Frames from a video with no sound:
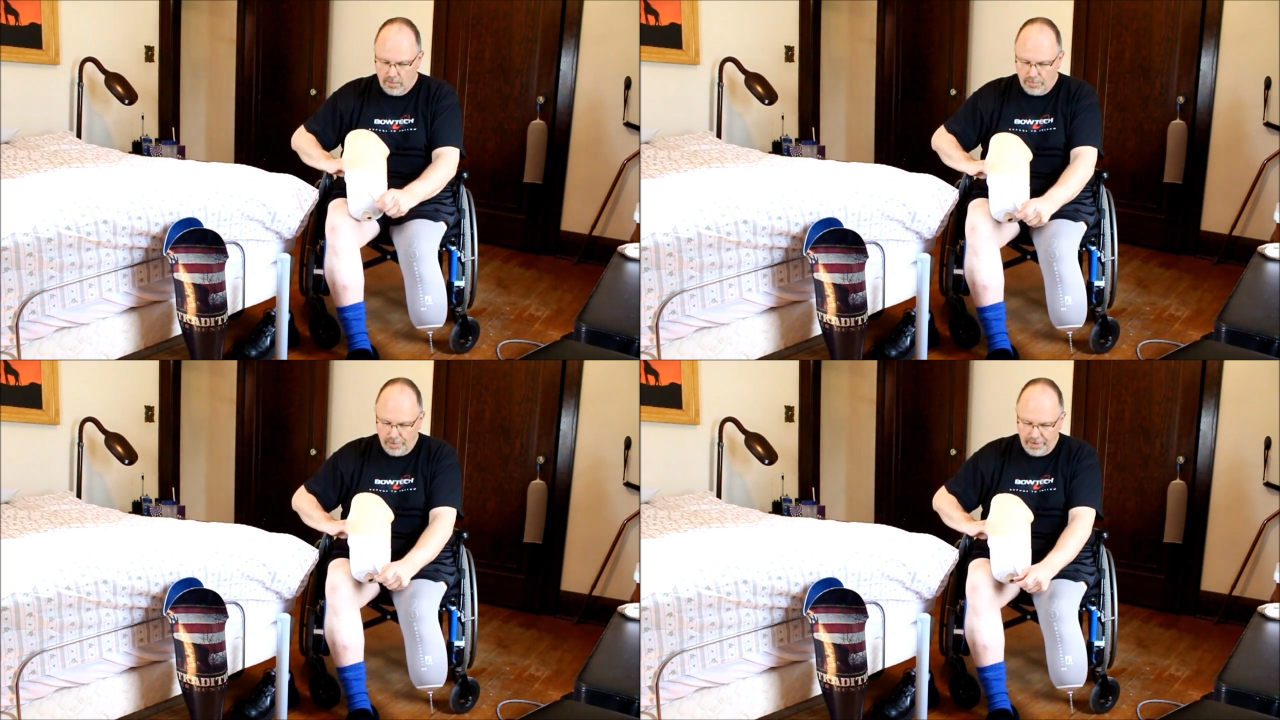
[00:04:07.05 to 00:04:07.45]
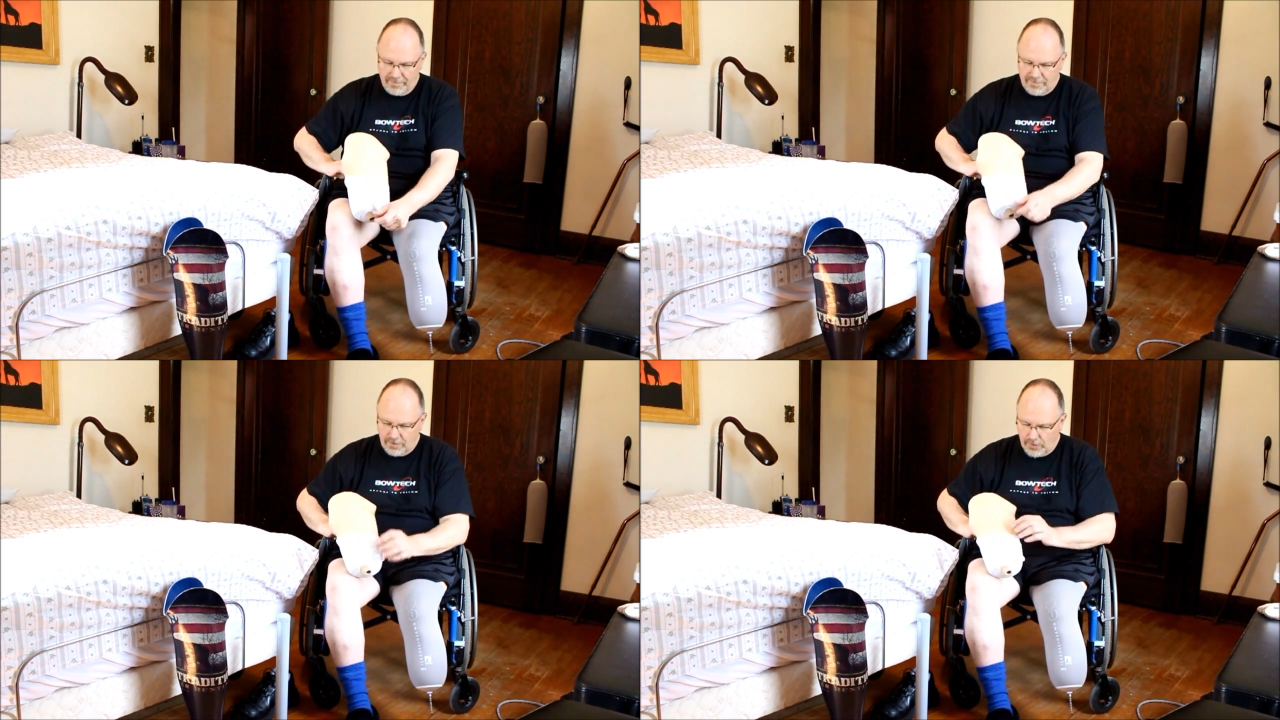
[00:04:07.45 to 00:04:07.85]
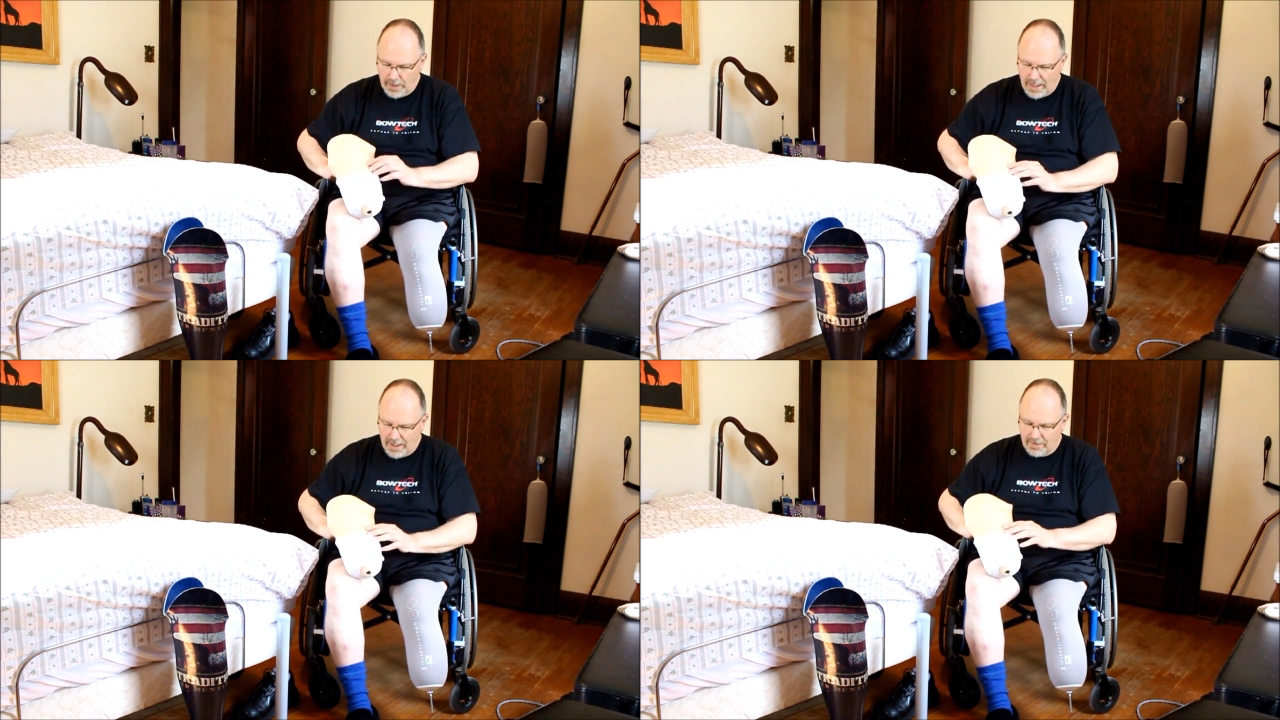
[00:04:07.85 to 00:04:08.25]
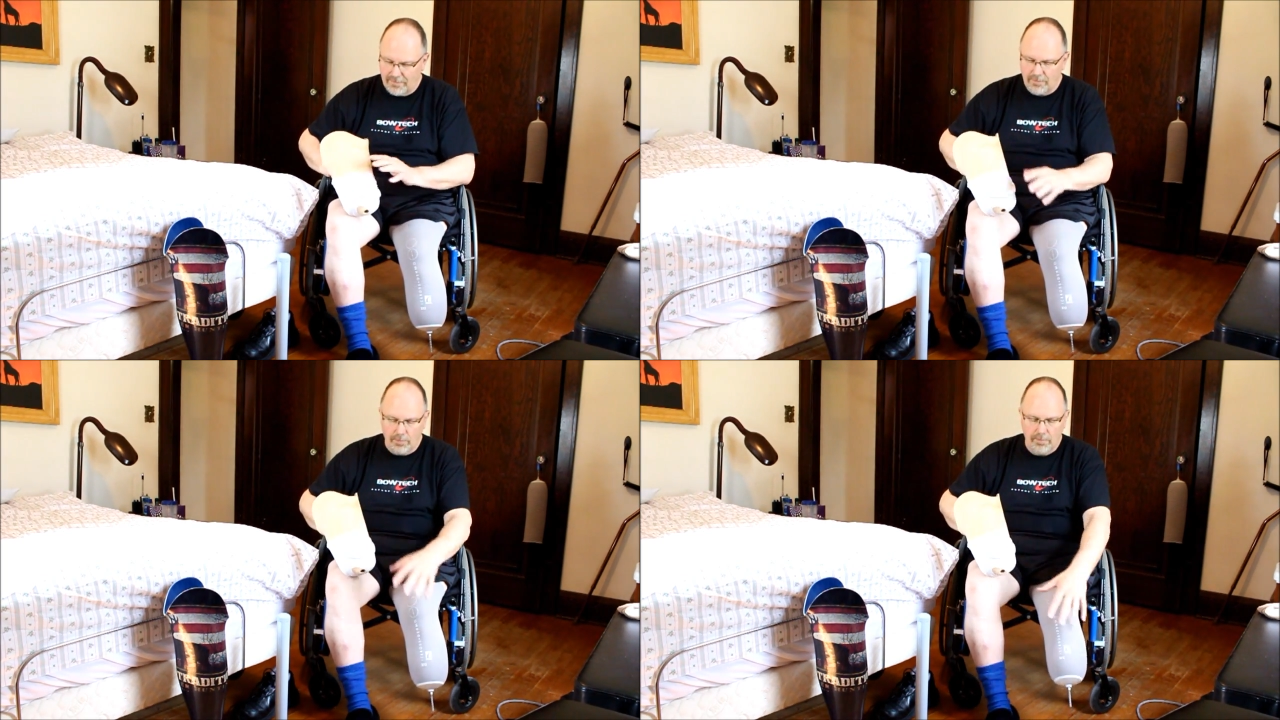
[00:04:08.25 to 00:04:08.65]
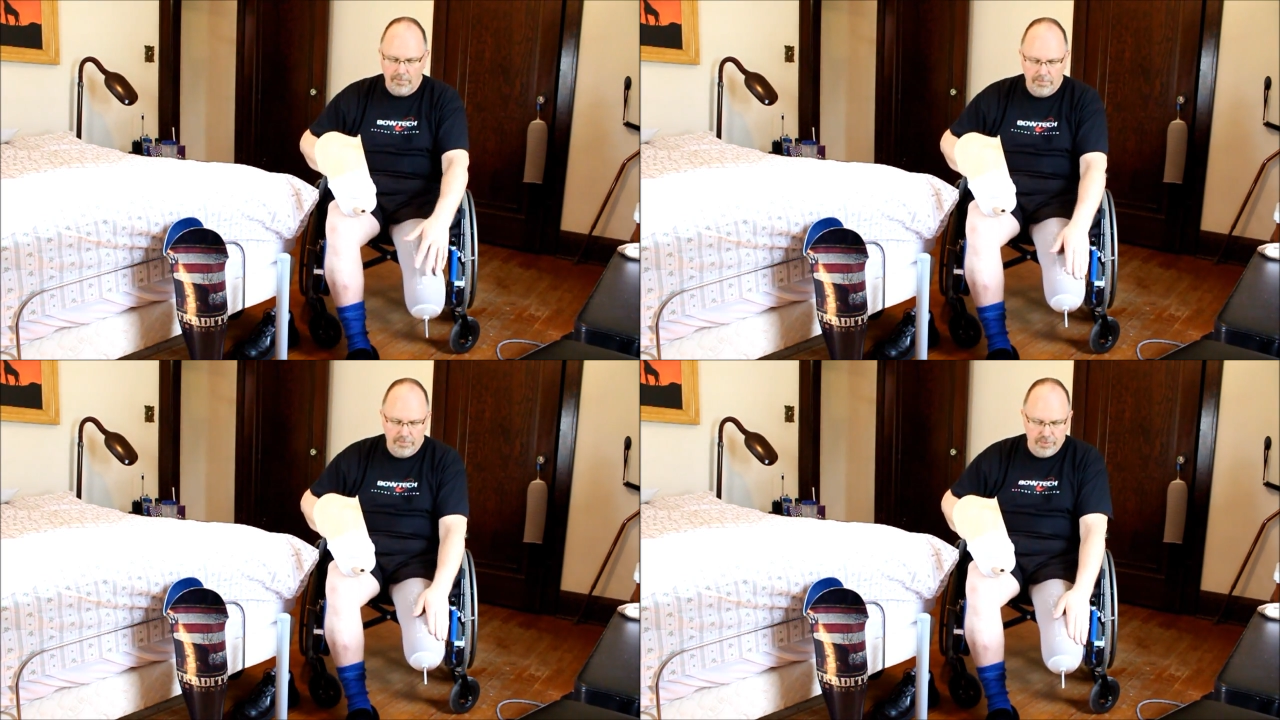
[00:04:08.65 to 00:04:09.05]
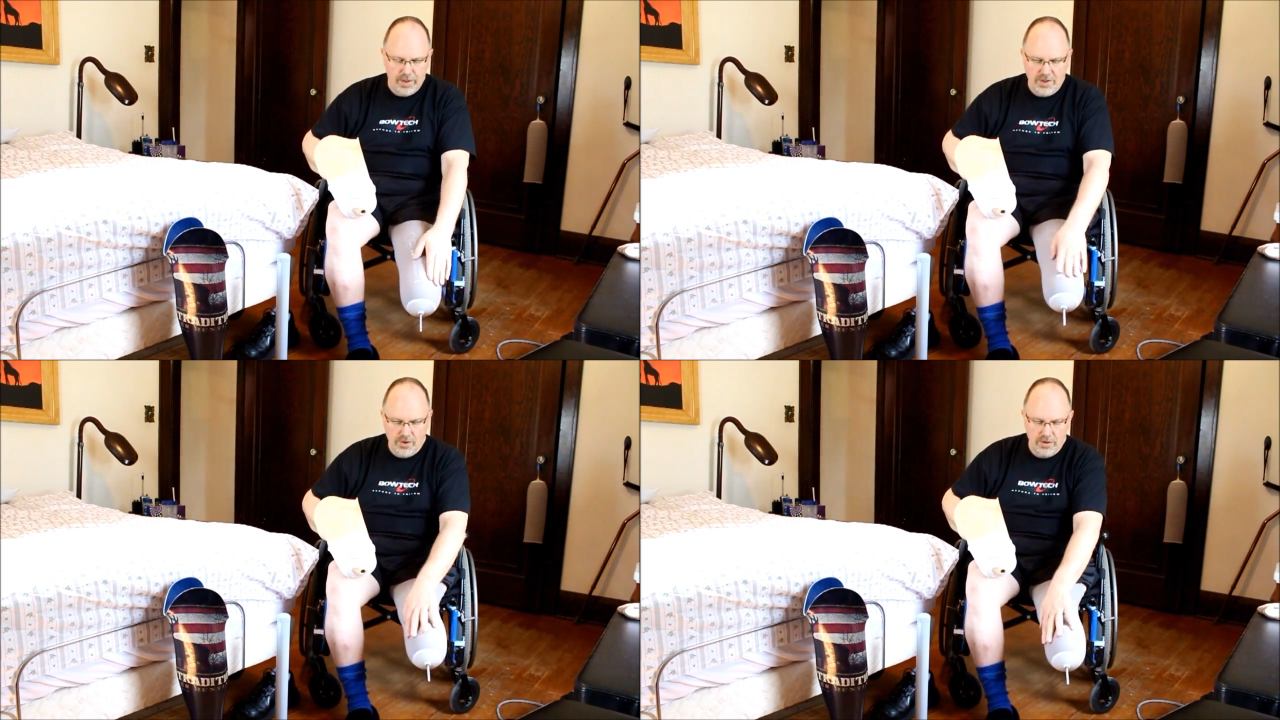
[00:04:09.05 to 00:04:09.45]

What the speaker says: place to add some pressure